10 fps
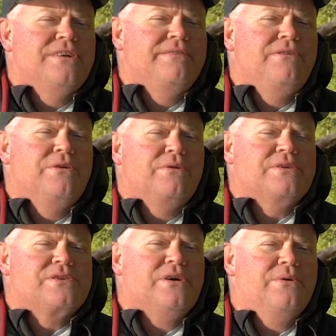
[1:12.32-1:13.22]
and if you go
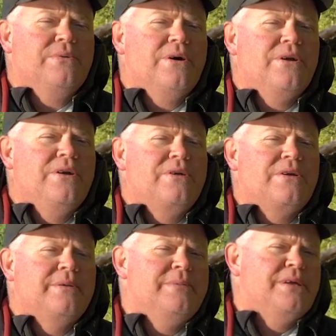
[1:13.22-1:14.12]
to saltwater, you
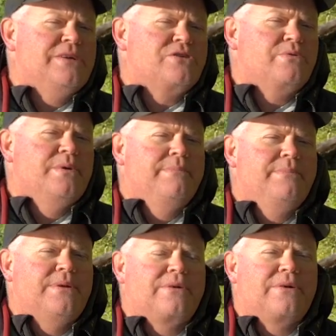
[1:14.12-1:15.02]
can imitate
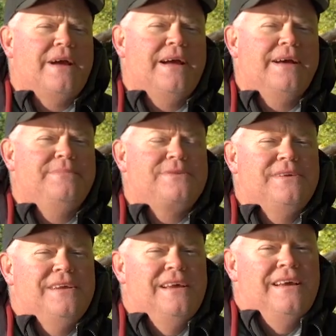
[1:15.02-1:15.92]
shrimp and crabs.
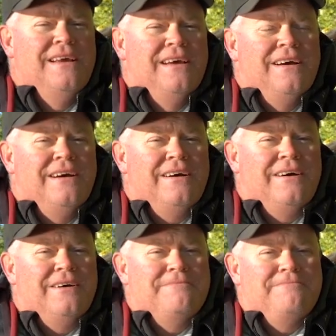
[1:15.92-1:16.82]

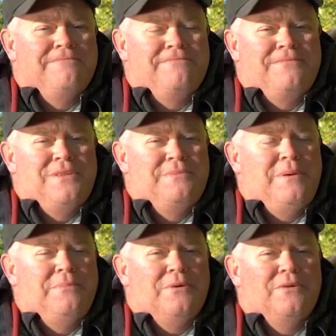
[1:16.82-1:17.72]
Um,
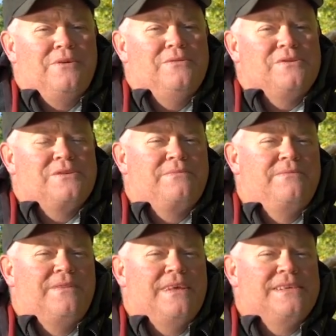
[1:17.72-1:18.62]
people will use
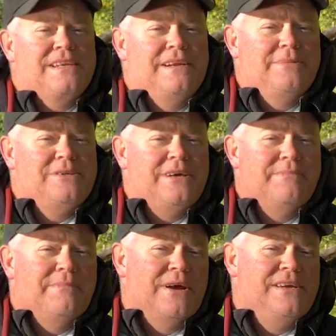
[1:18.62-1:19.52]
things that
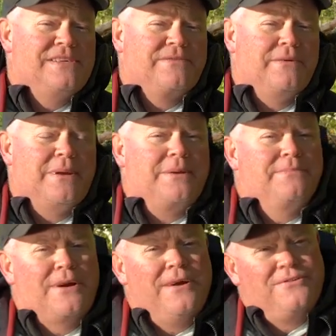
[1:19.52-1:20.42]
imitate mice for big
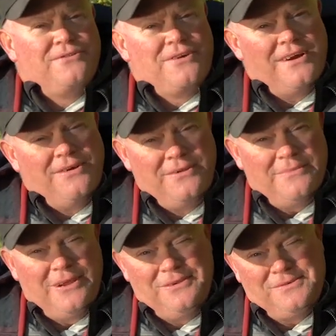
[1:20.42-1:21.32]
brown trout. You
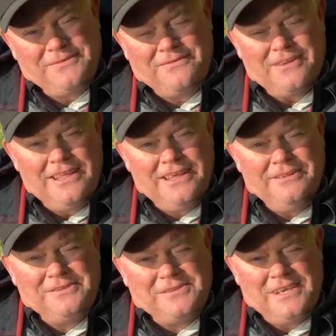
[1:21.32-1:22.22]
might use a fly that
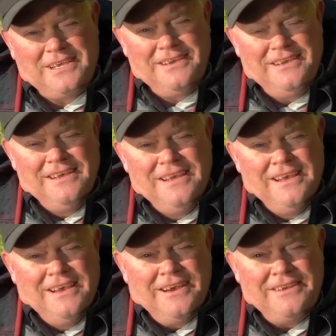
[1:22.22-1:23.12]
looks like a
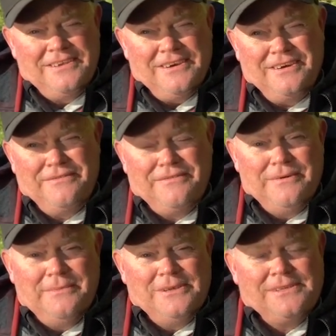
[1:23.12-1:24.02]
a duck
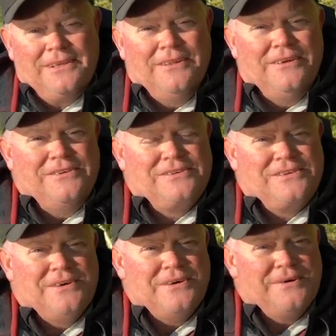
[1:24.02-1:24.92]
for a muskellunge.
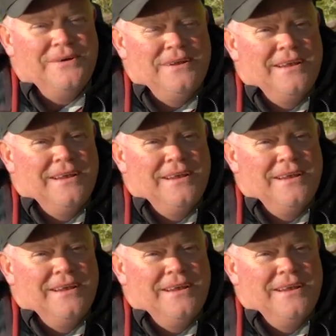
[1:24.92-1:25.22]
So,